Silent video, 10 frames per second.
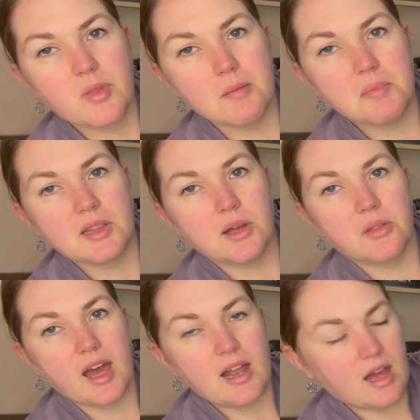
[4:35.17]
Below
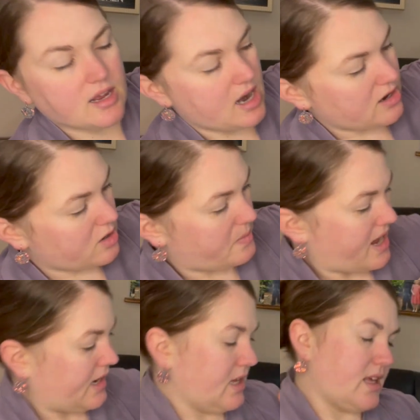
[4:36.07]
that, a cargo
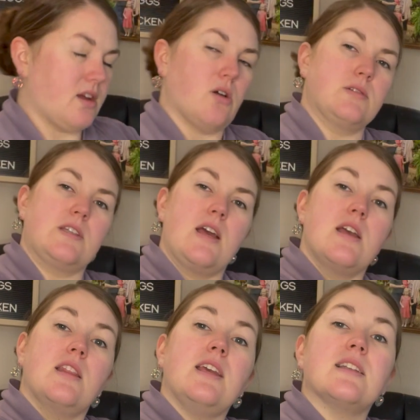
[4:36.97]
pocket that goes
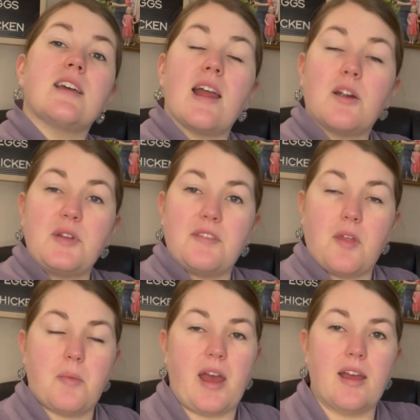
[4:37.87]
the entire width of
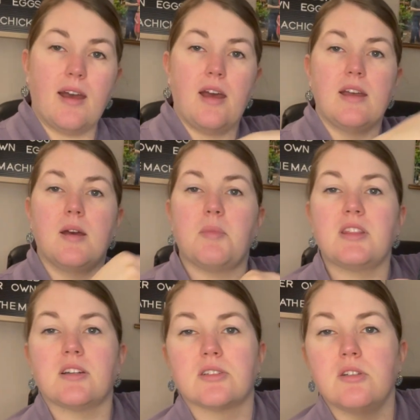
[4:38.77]
the bag, but
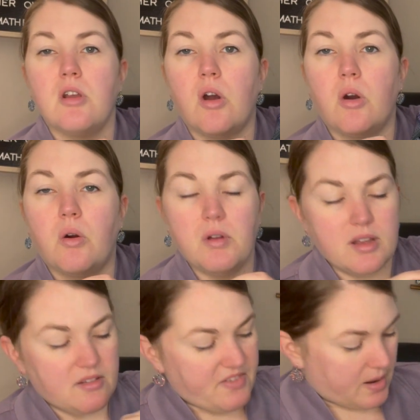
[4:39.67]
there's no
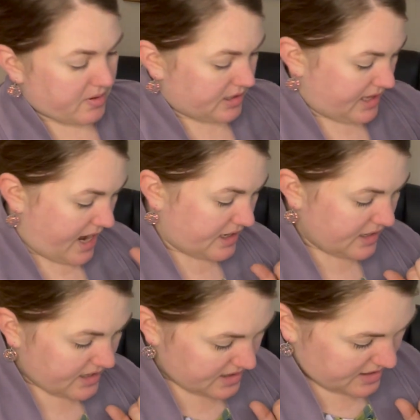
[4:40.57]
fabric
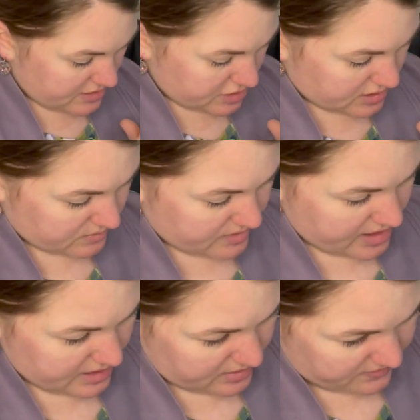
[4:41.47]
lining on there, just the
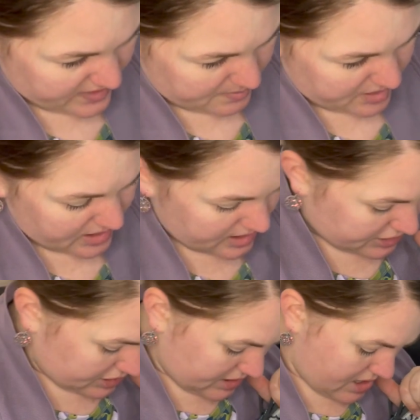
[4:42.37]
regular
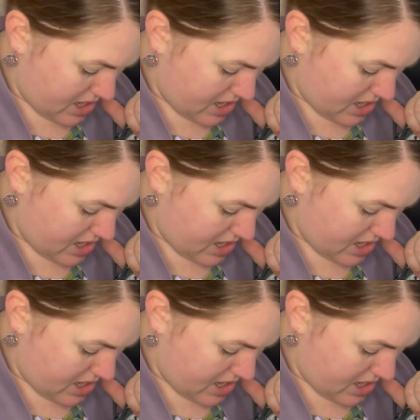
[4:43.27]
fabrication.